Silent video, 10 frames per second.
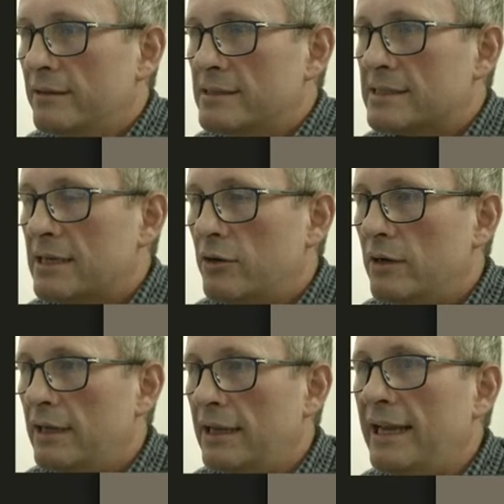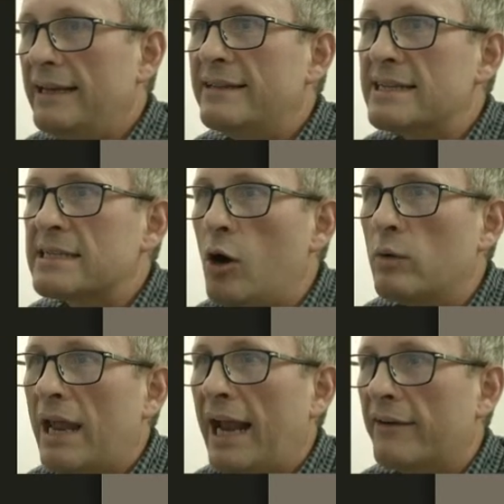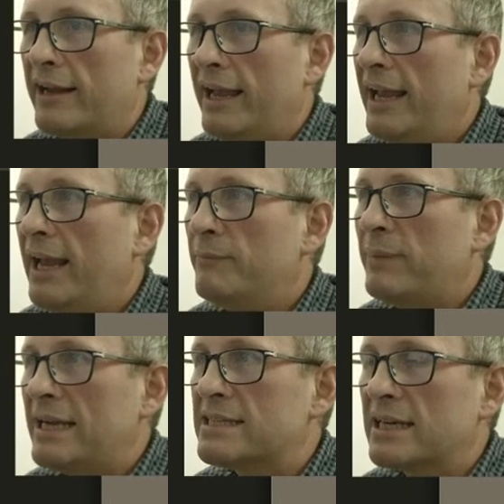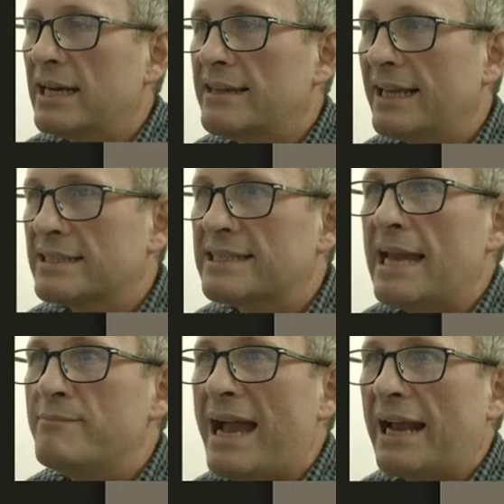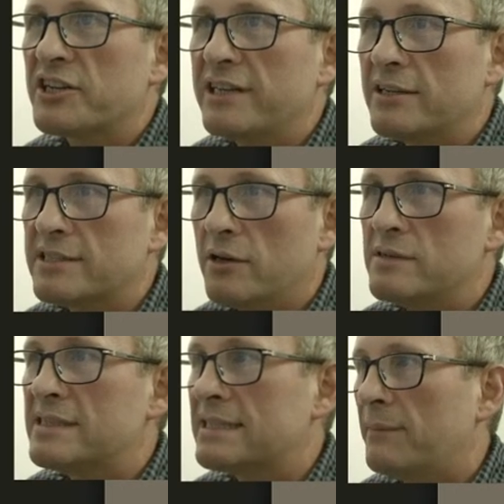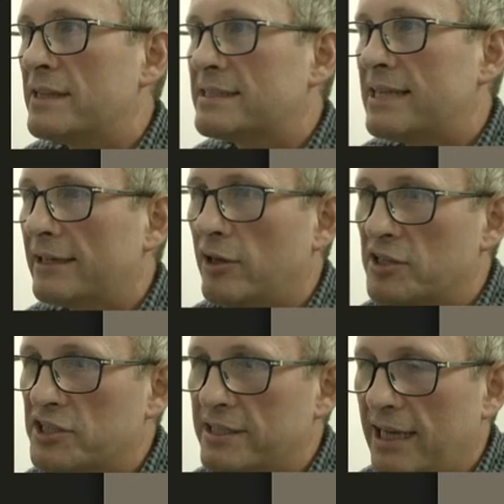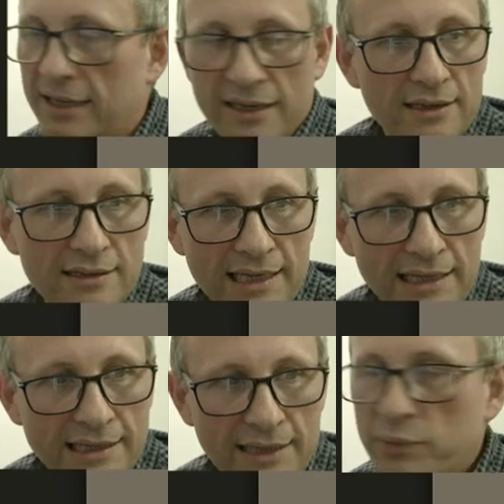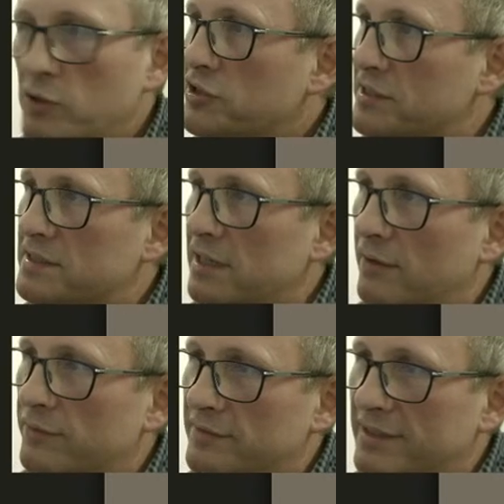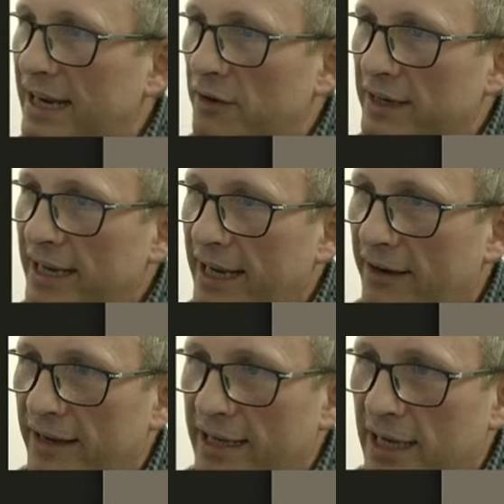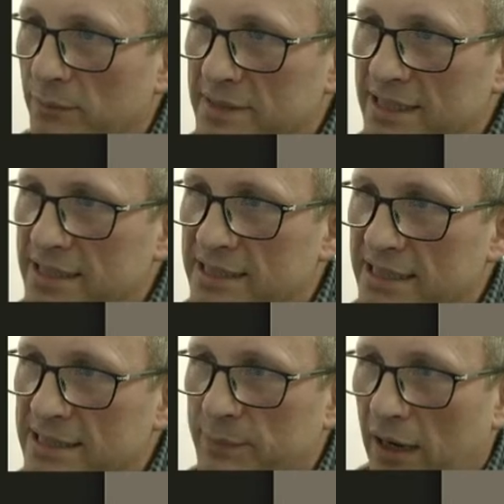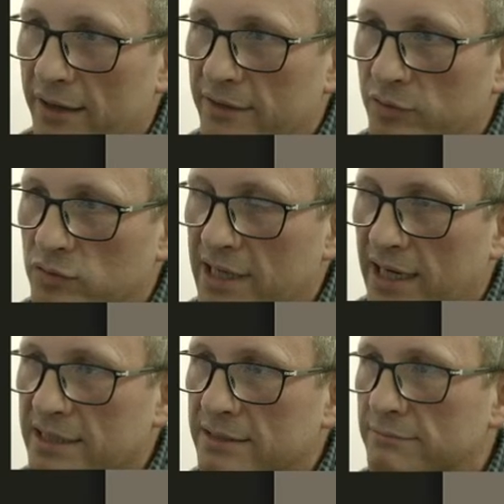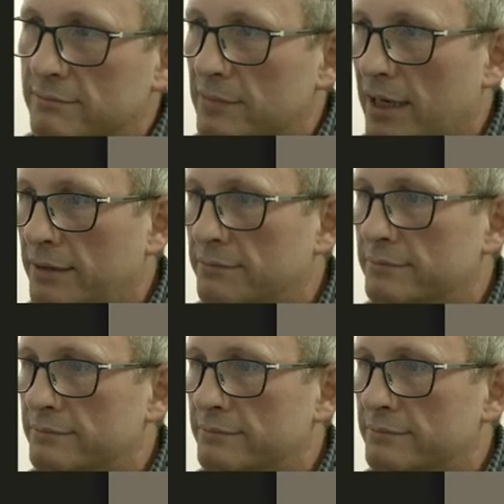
So in this whole area here, basically things get mashed. Now, so in some of the technology, they, they, they push the stuff down here and it comes into this part of the vortex, okay?